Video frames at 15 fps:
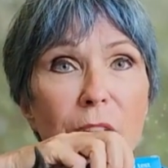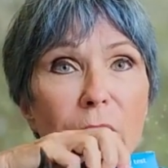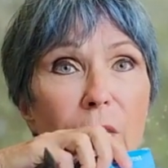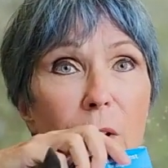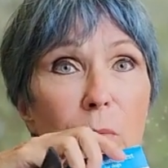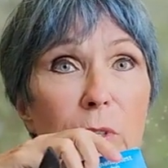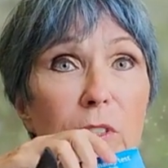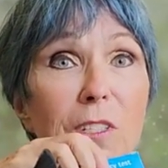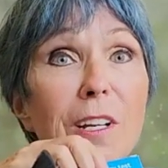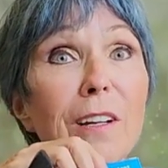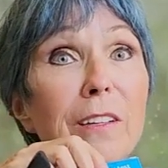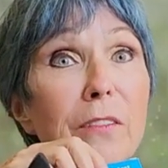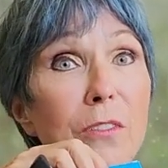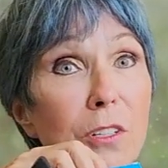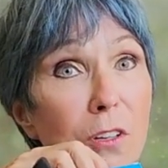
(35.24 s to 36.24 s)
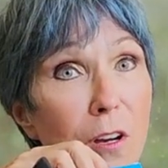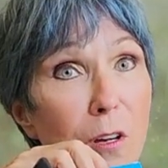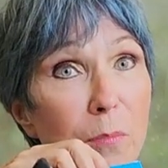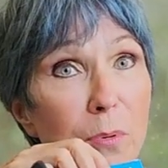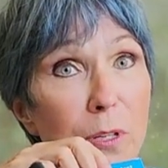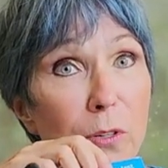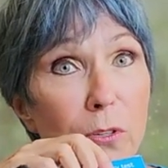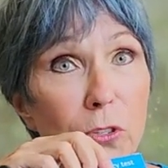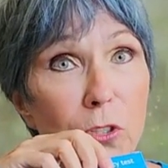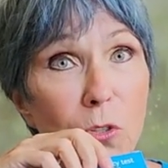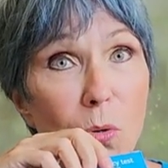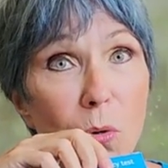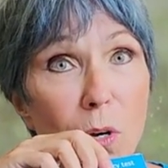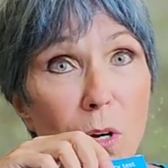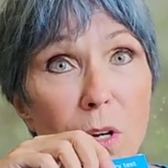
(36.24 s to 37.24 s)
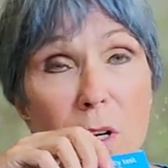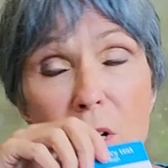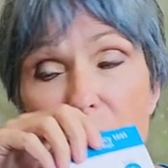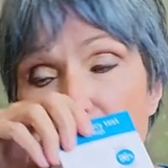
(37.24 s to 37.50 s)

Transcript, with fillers: that we sell in the dog breeder store.